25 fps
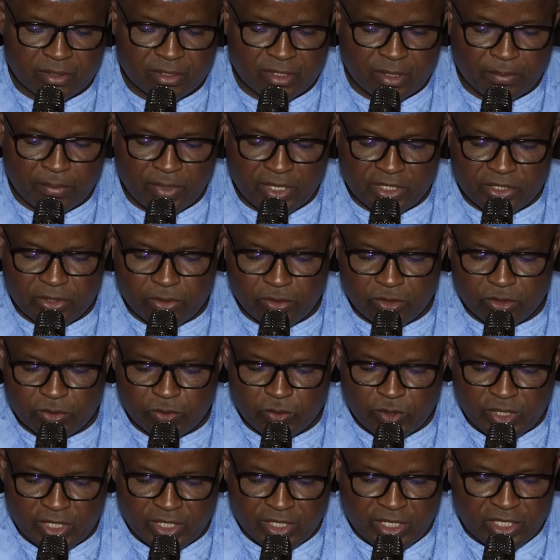The party
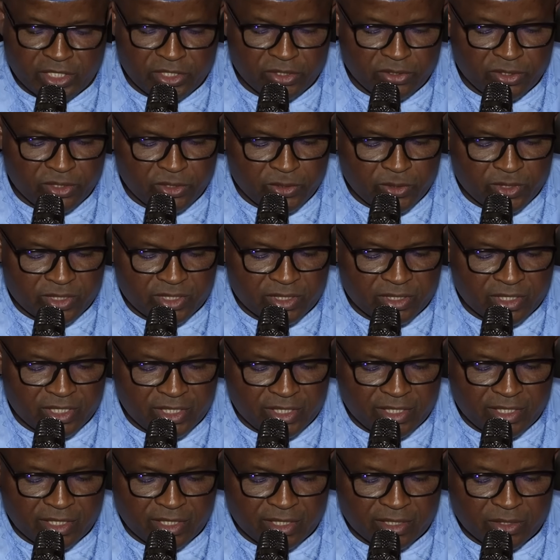also engaged in religious
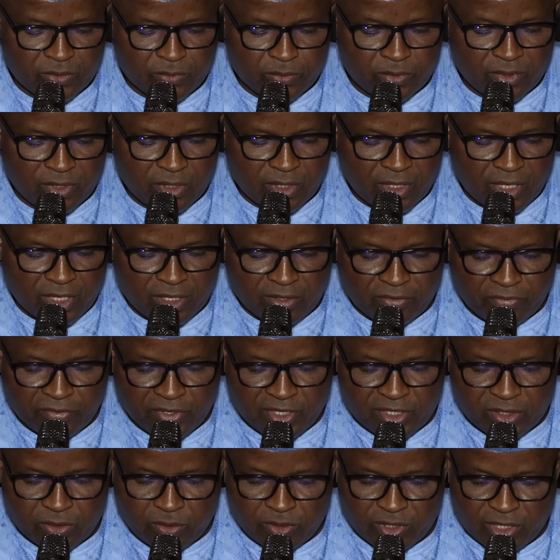leaders and
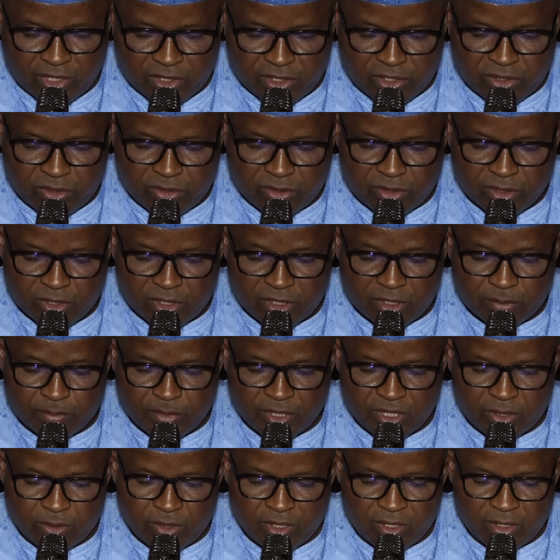faith organizations,
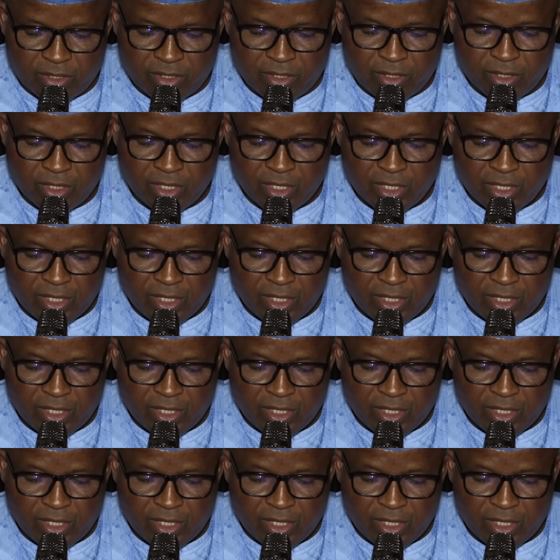particularly